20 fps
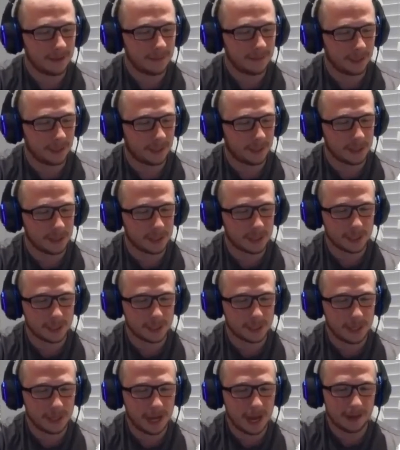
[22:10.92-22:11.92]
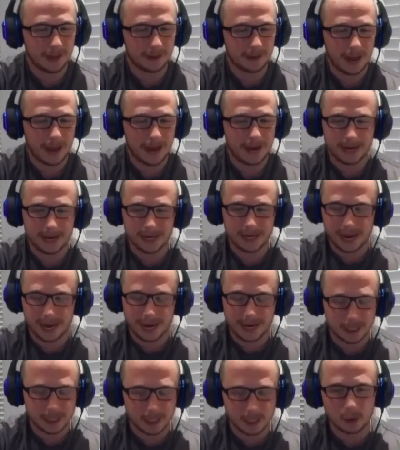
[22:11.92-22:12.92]
Because, right. yeah, and it's
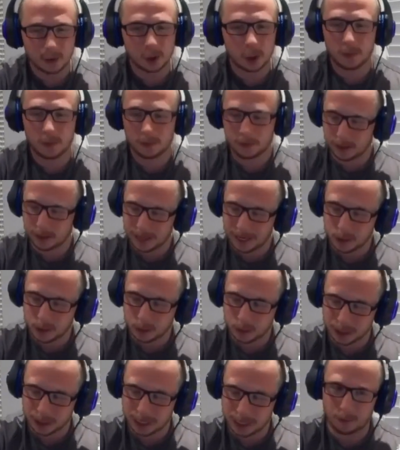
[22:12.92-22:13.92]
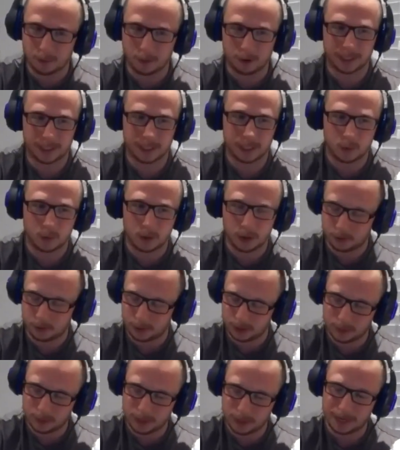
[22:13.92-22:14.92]
it's so stupid. The thing is with celebrities, is what
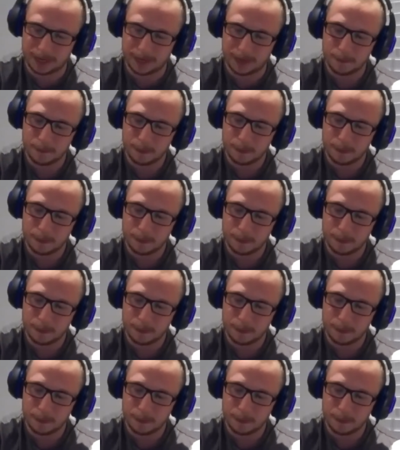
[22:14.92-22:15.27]
annoys me.